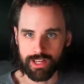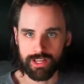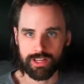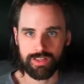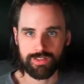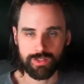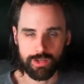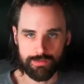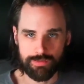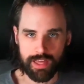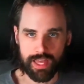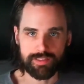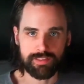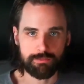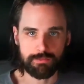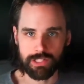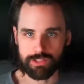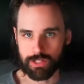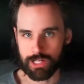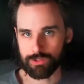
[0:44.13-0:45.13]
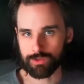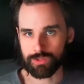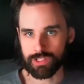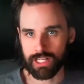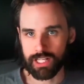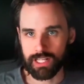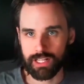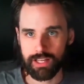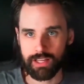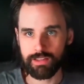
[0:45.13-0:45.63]
So if that's something that you're
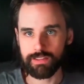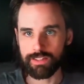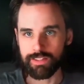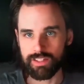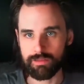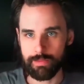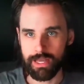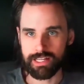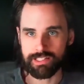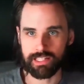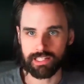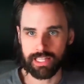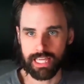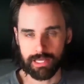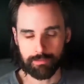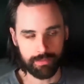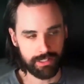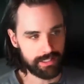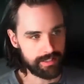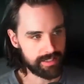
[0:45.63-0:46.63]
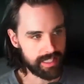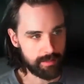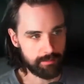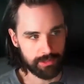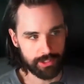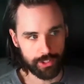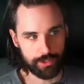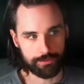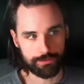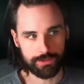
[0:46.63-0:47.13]
interested in, then smash that like button down
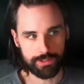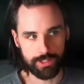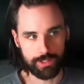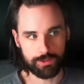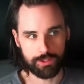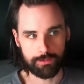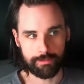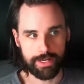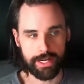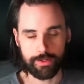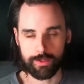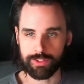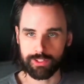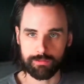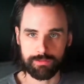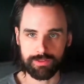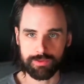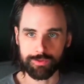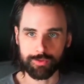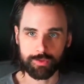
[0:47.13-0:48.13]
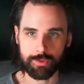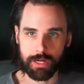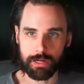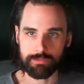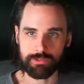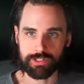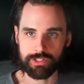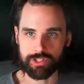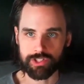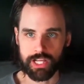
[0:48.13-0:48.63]
below for the YouTube algorithm and
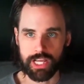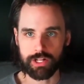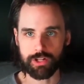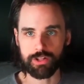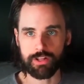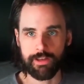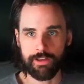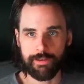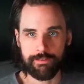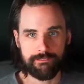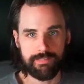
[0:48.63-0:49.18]
subscribe to this channel.